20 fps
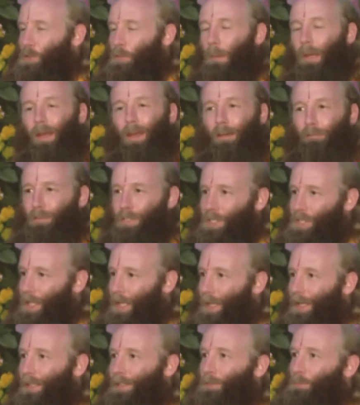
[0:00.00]
You may have a
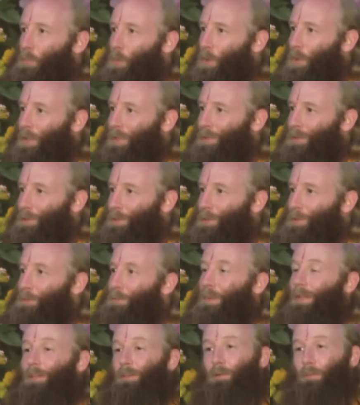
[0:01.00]
saint born to you,
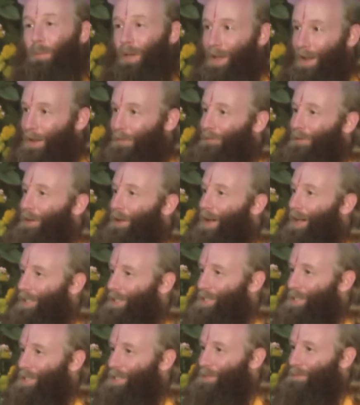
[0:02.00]
you may have a
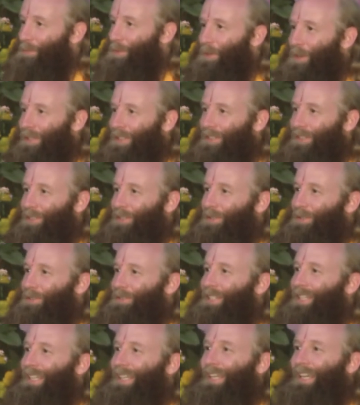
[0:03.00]
Rakshas born to
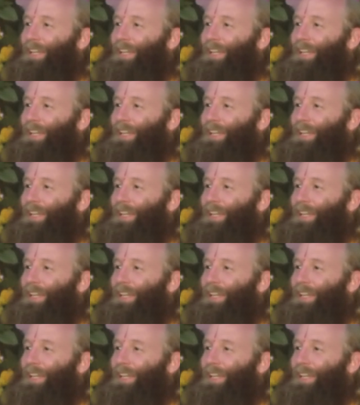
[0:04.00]
you.